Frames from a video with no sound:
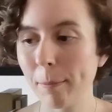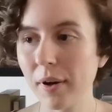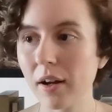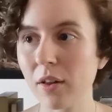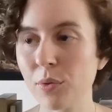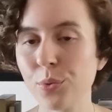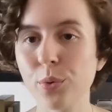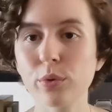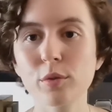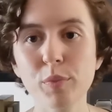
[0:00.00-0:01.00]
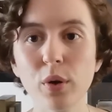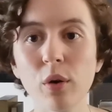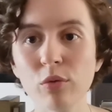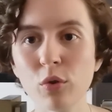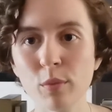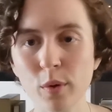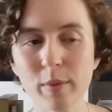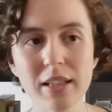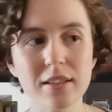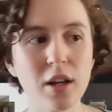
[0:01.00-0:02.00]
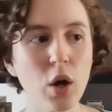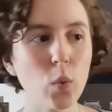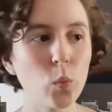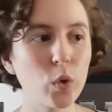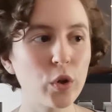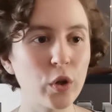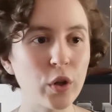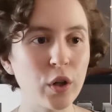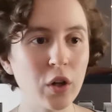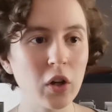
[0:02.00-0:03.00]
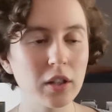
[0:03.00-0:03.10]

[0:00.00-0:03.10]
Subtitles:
But those beautiful moments were